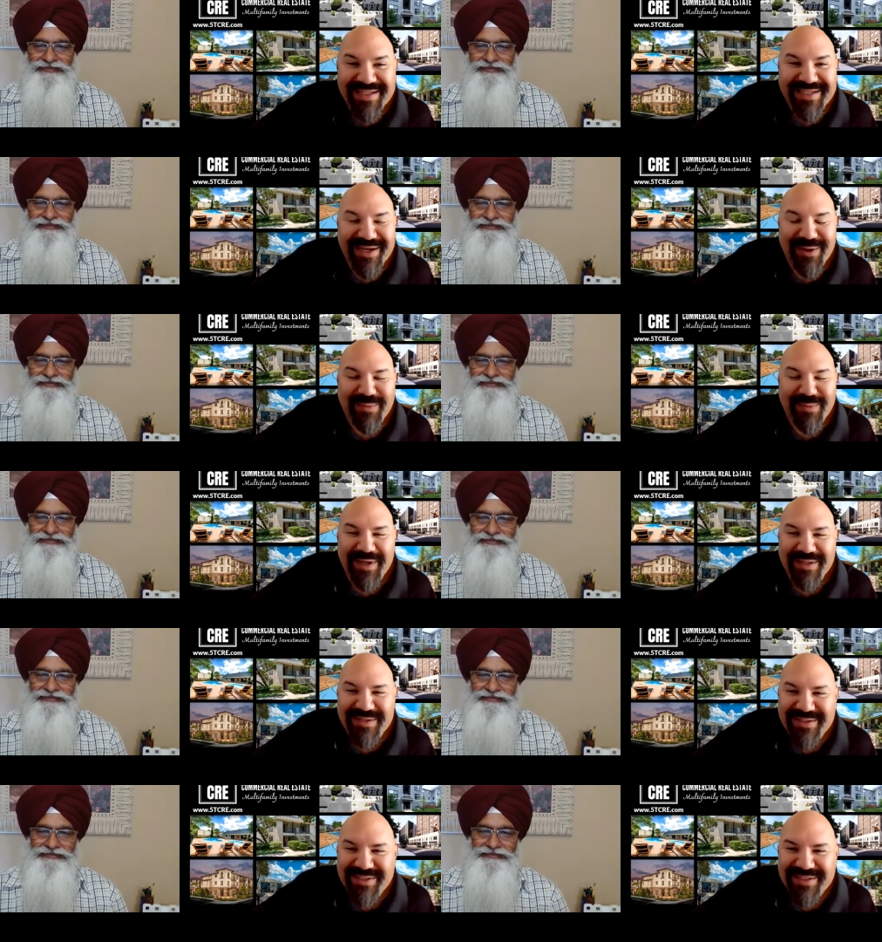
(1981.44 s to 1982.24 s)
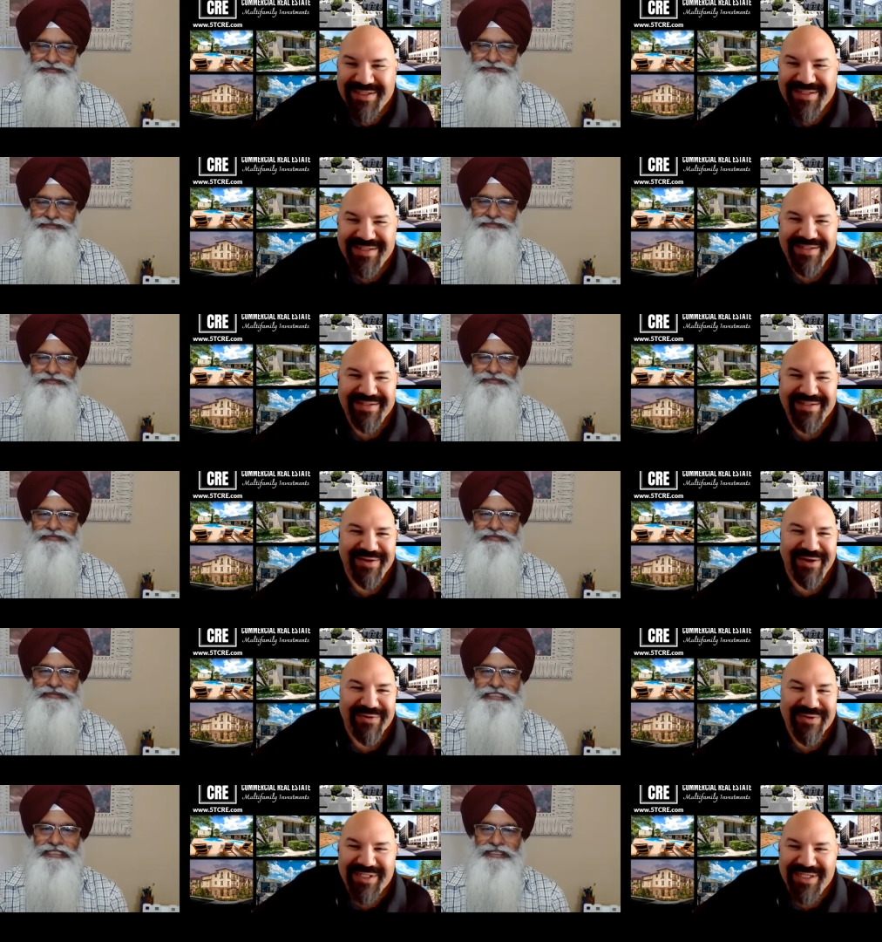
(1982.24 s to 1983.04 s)
Speaker 1: to help others,
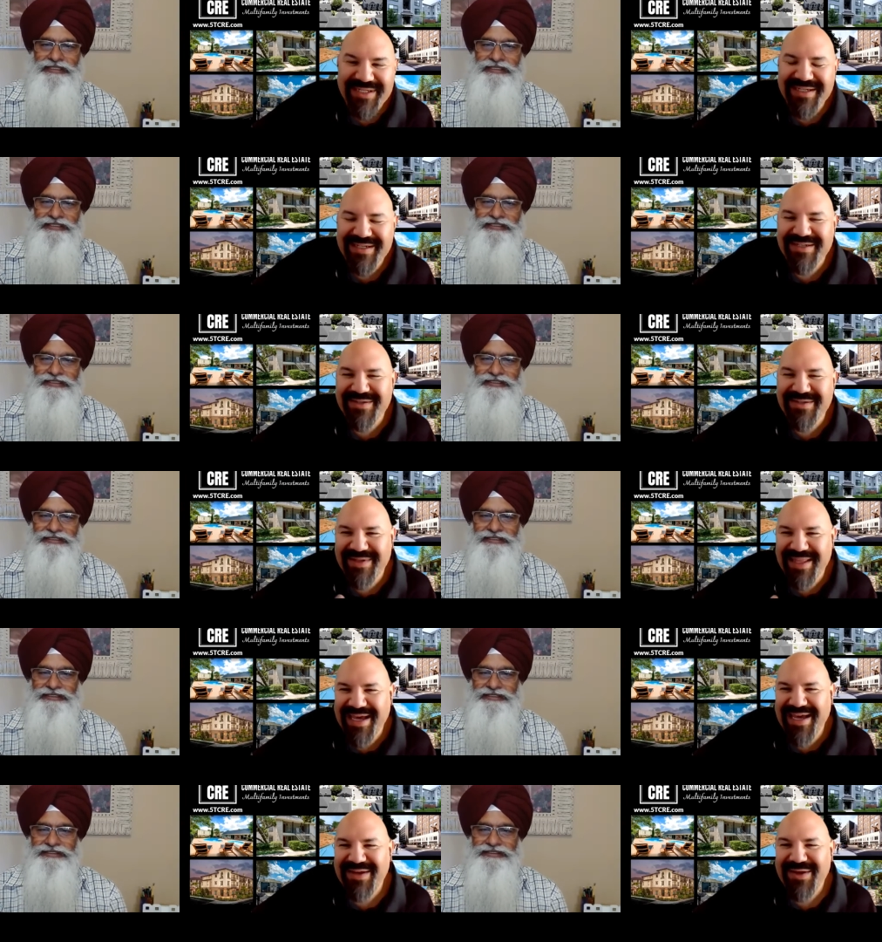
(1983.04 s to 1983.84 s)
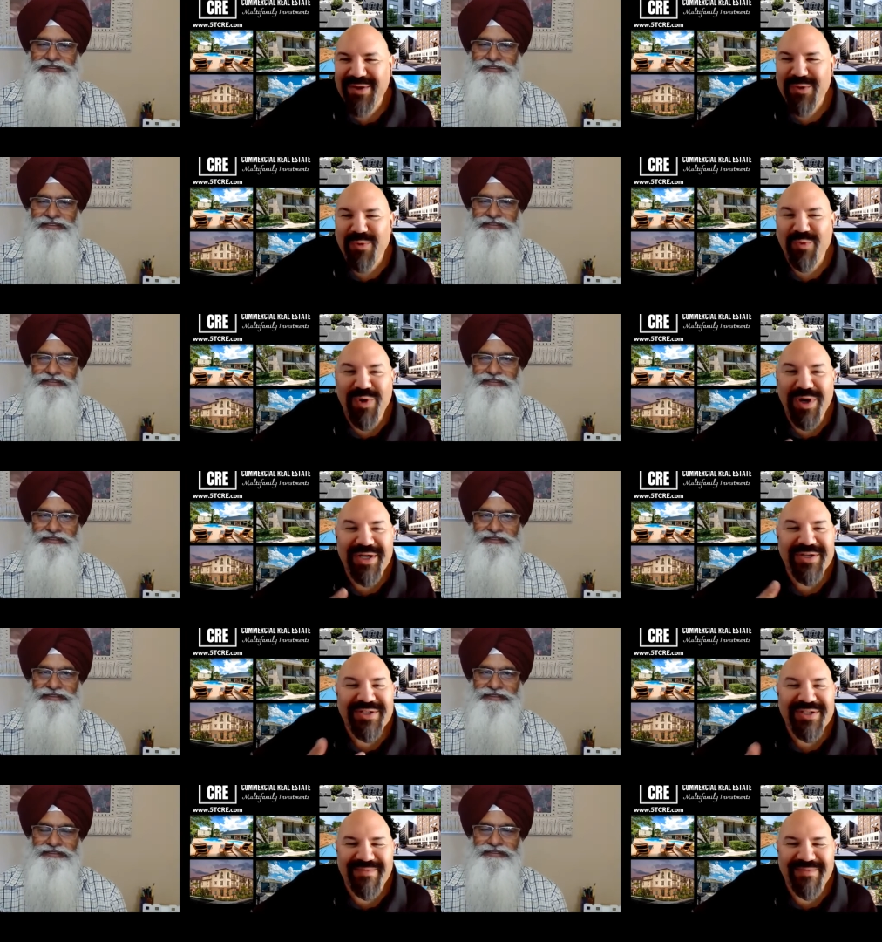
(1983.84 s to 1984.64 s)
coaching, doing that. What are
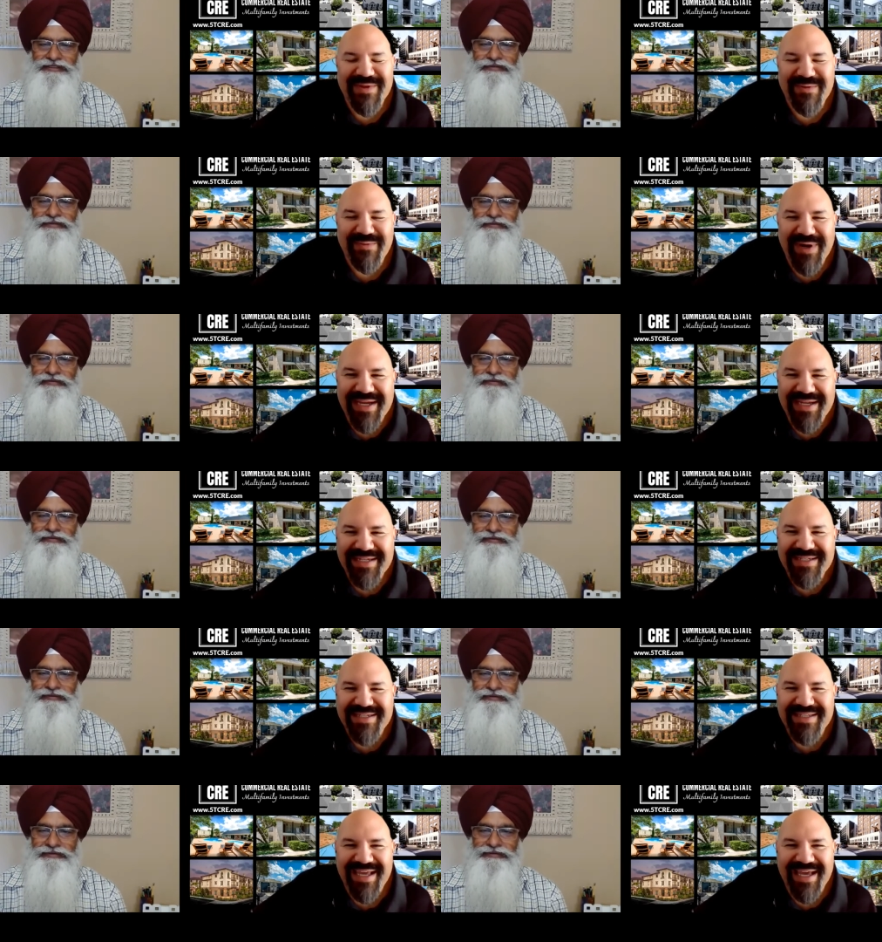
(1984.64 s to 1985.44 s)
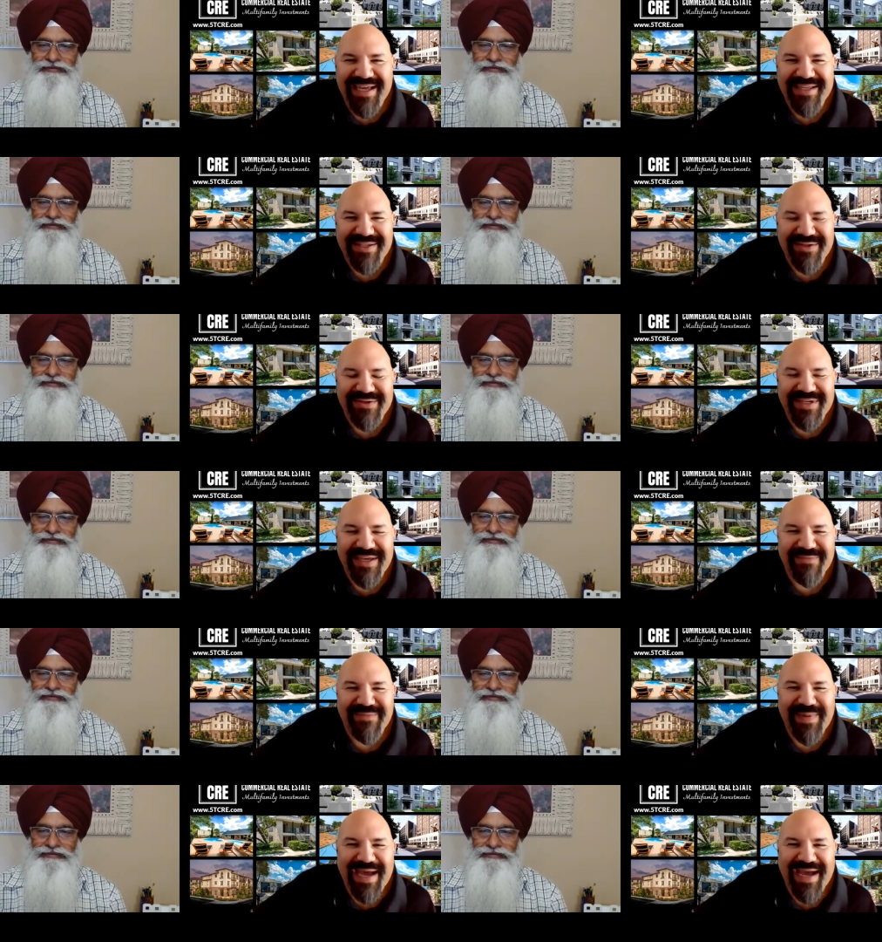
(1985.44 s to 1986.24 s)
some of the ways that you
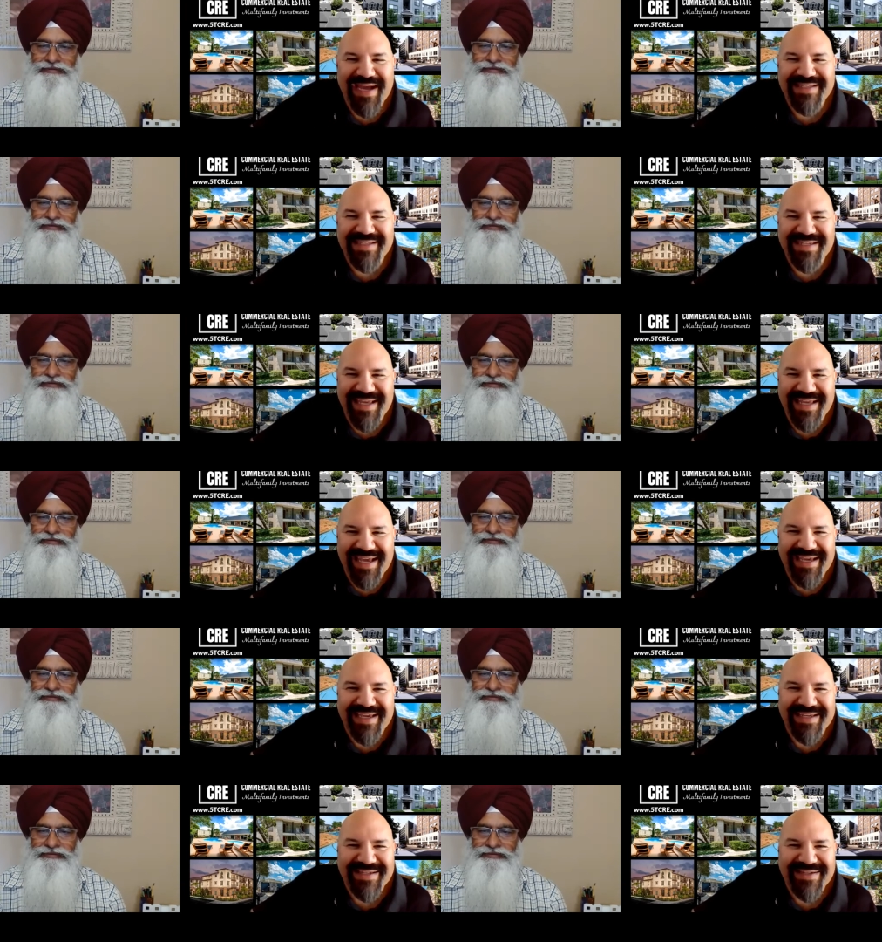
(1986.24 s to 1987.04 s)
give back today?